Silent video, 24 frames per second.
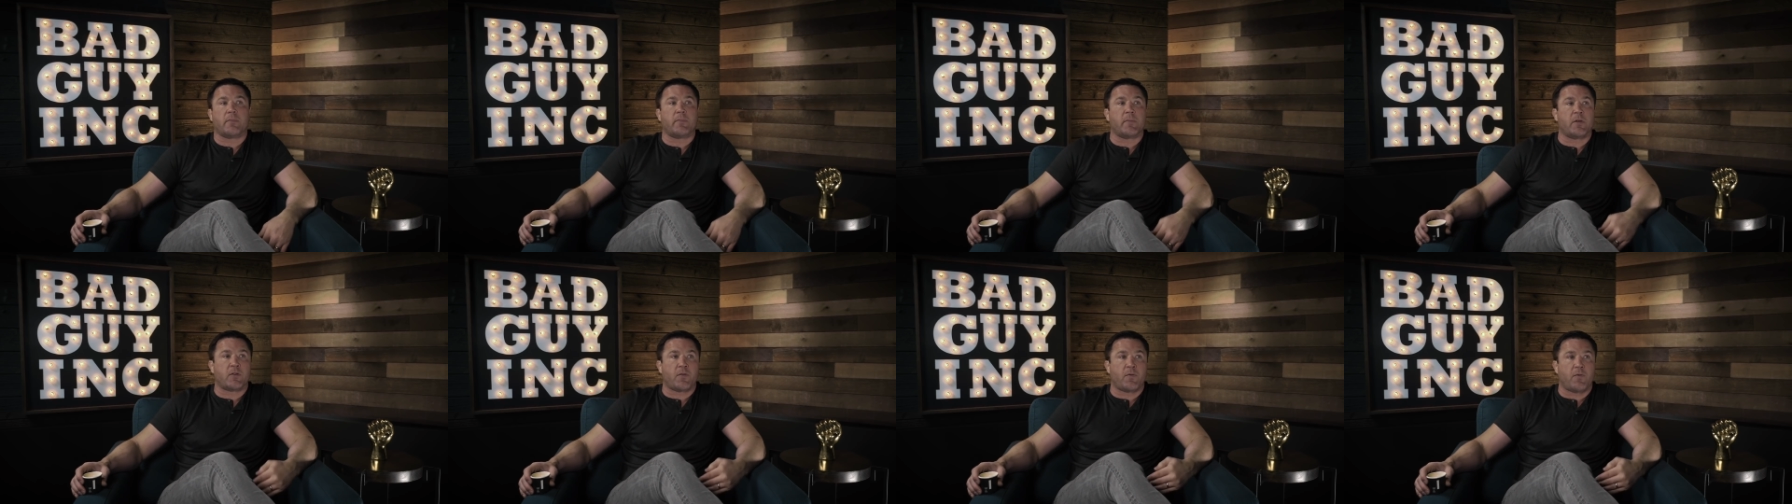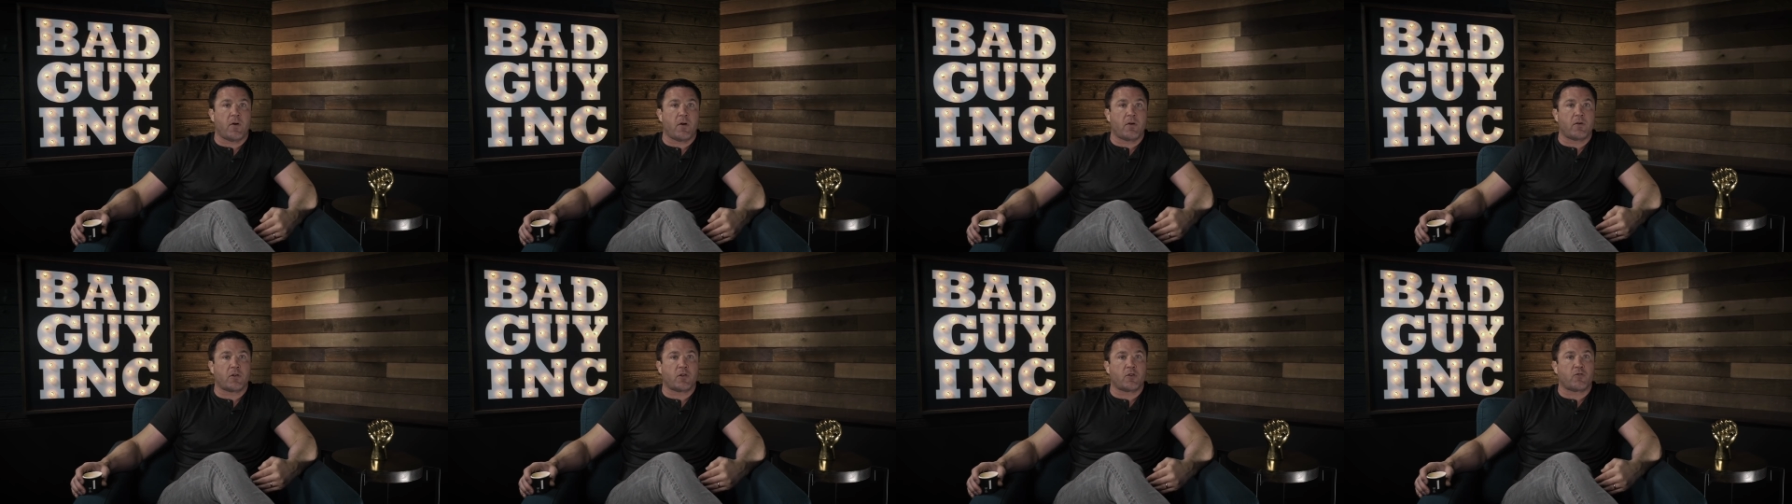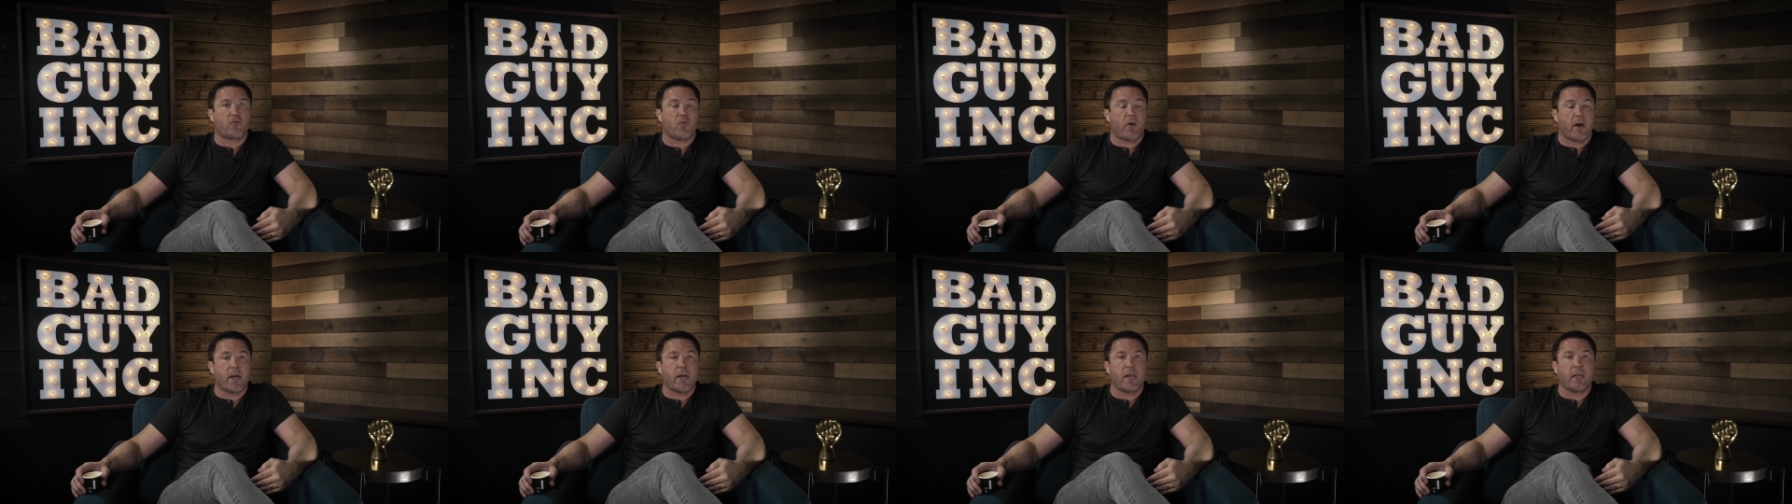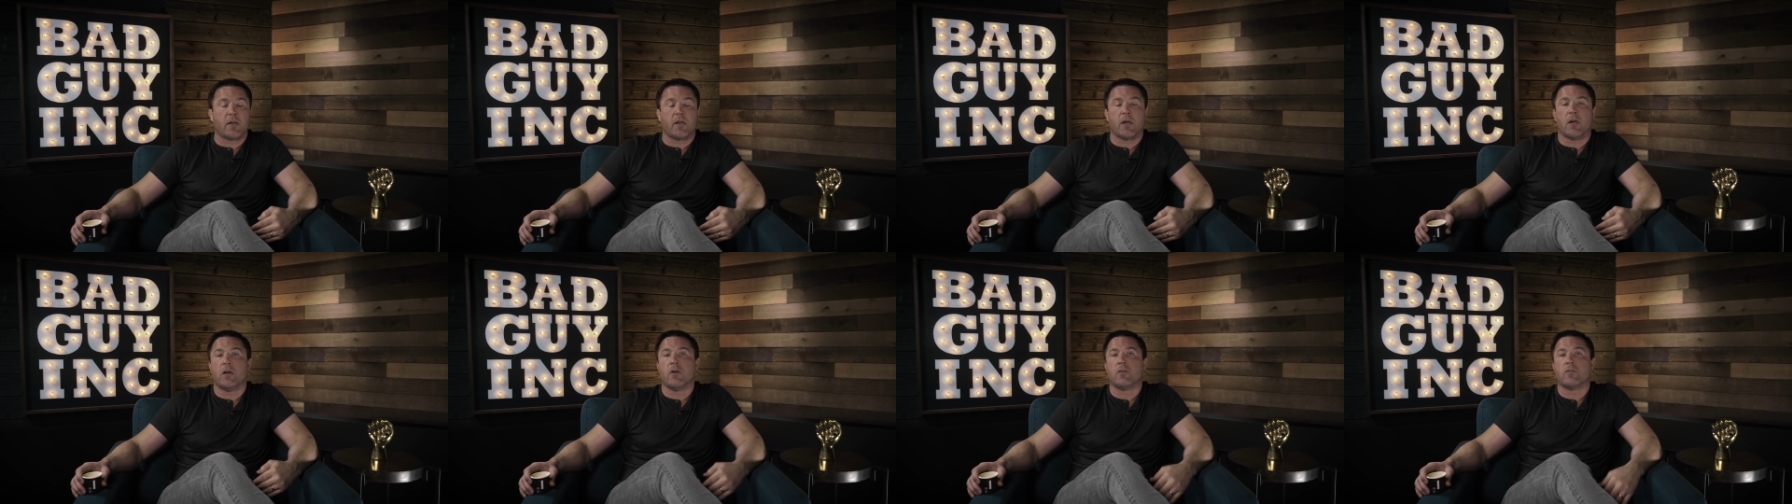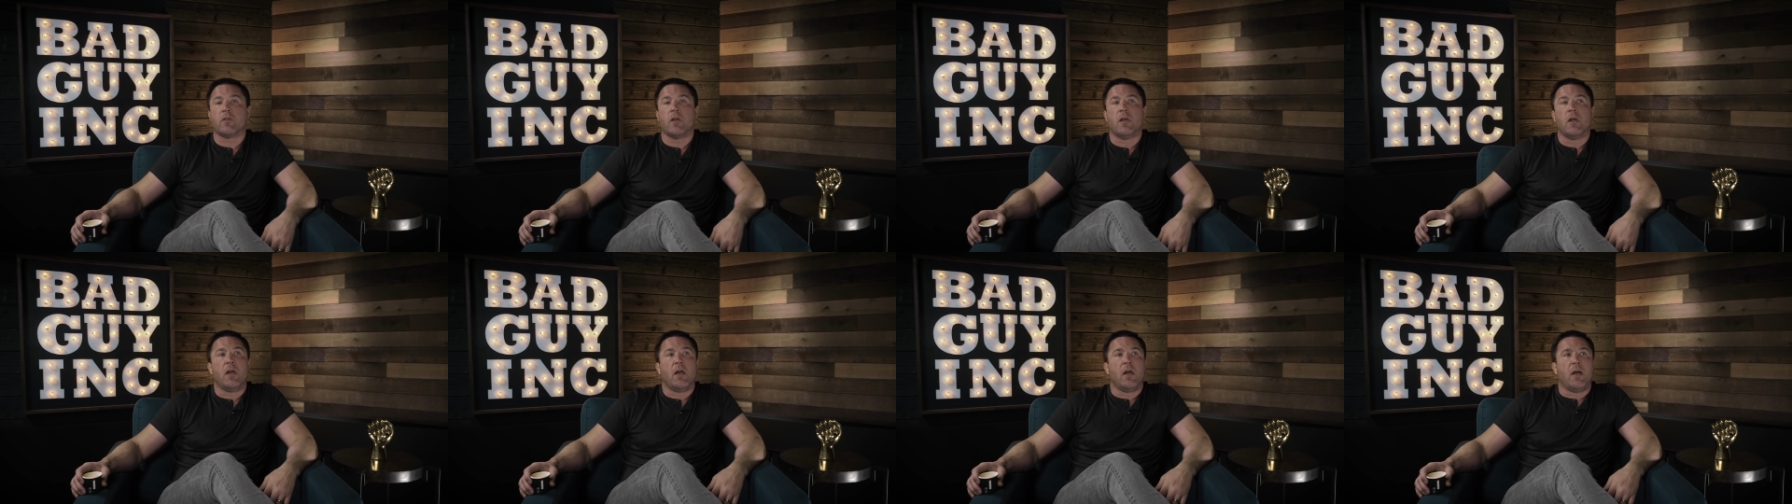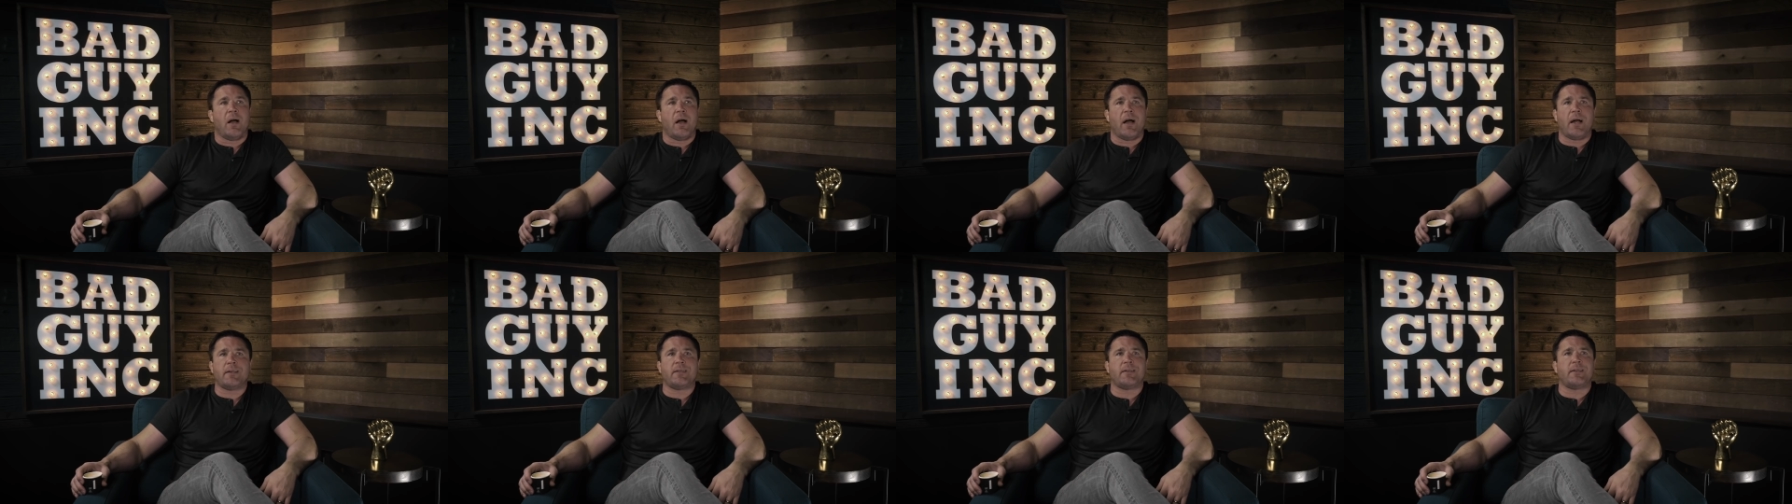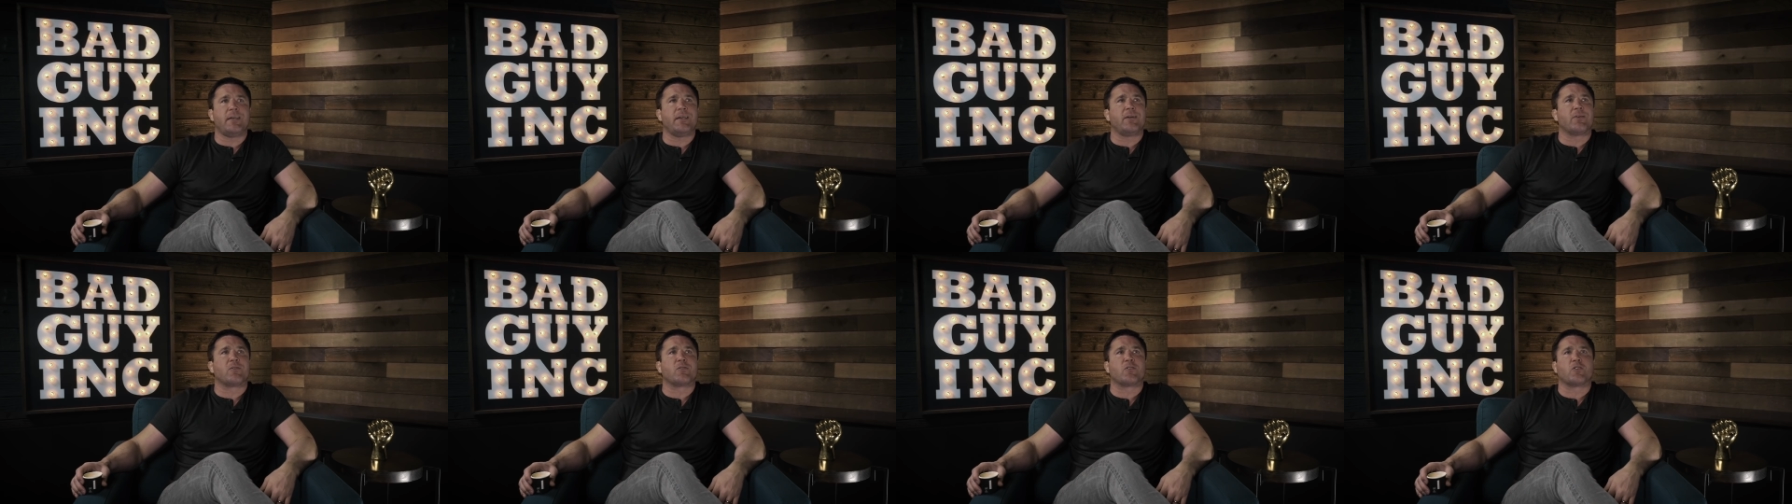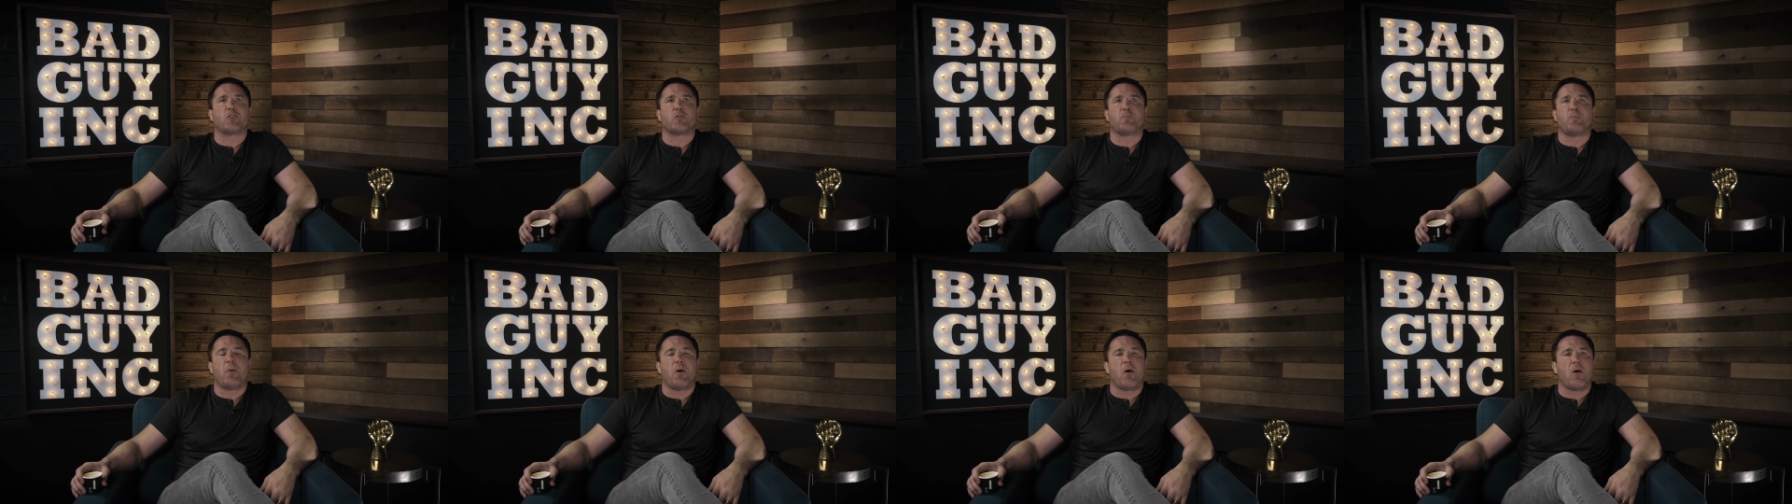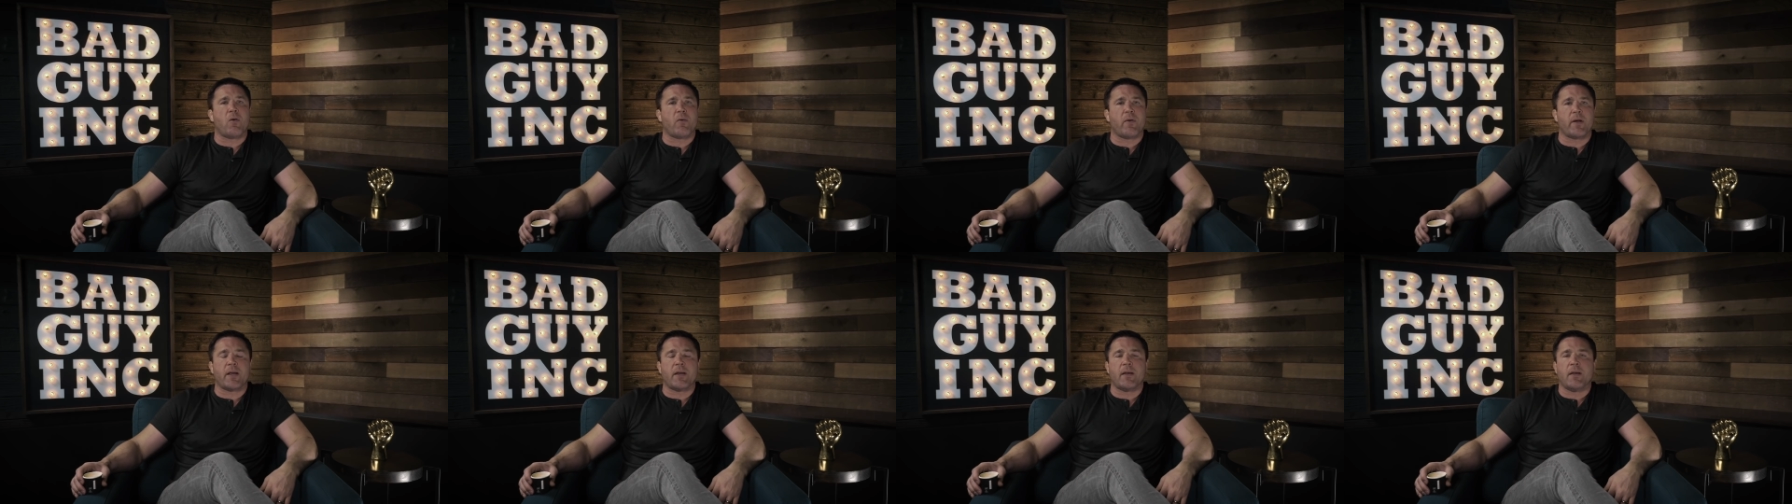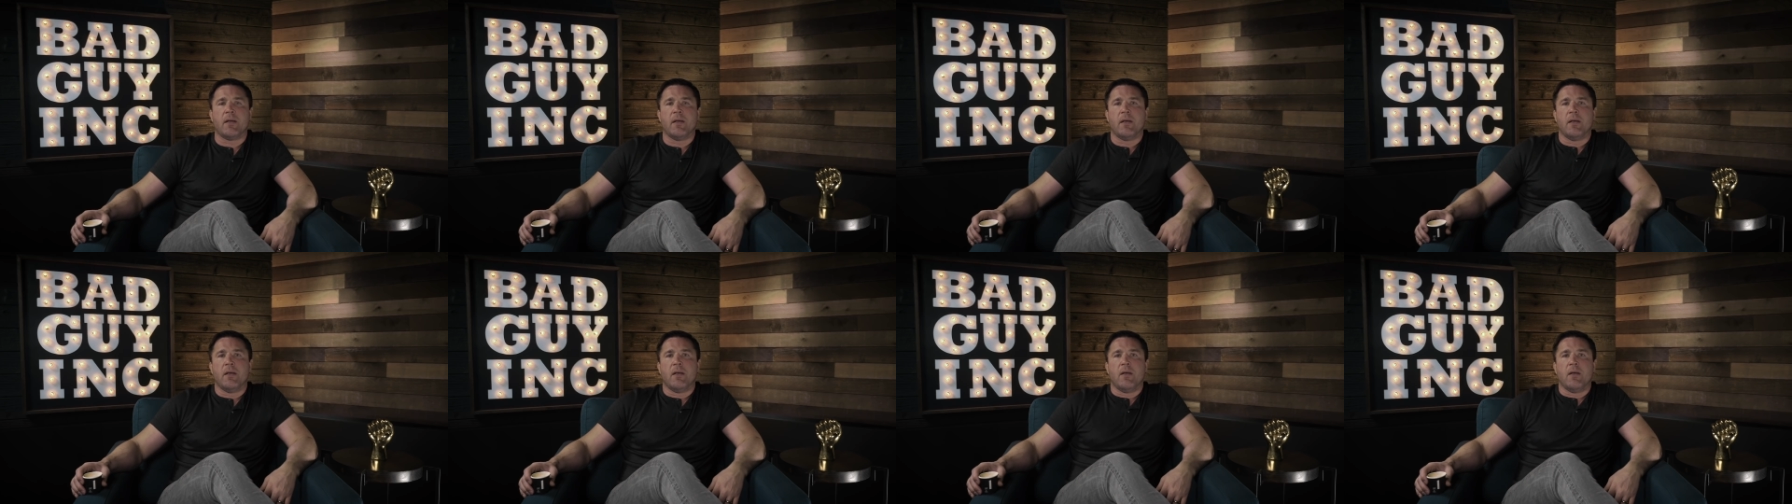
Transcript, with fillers: I mean, as far as training goes, I see her sparring.